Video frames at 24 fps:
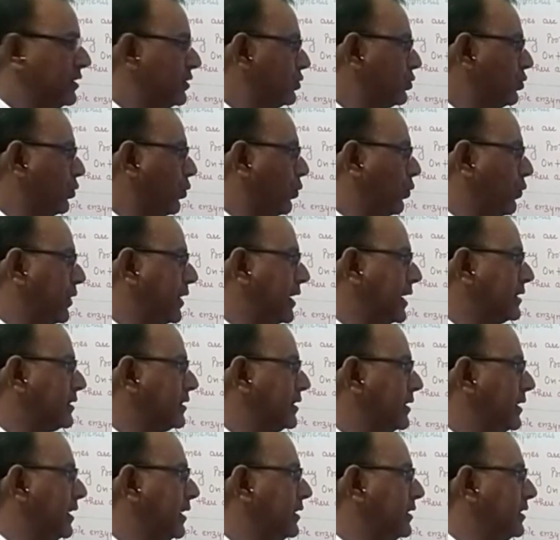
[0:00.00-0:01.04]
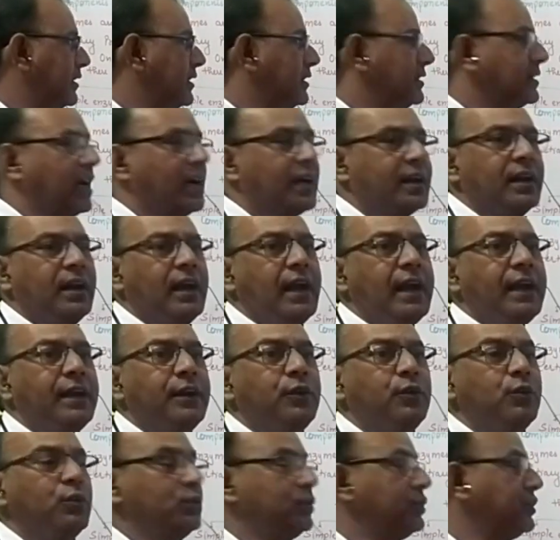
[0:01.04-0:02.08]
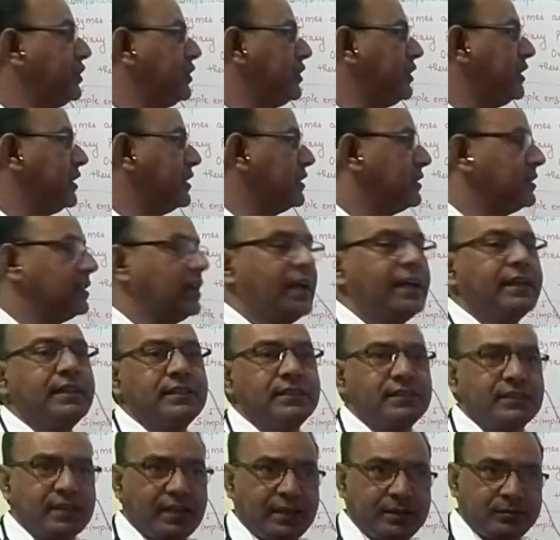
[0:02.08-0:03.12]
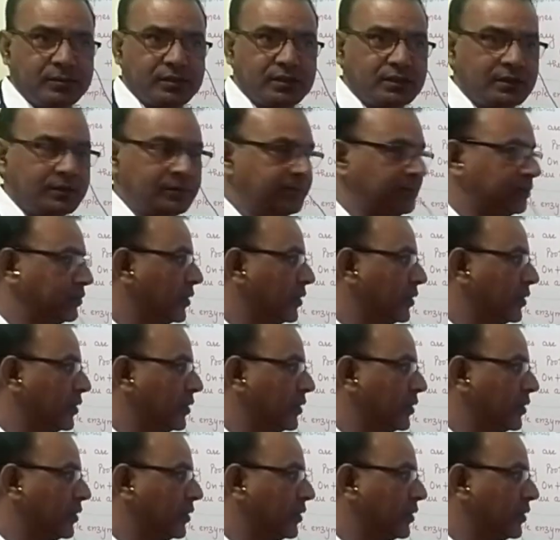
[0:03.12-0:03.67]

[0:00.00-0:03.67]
So we can say that these are endogenous enzymes.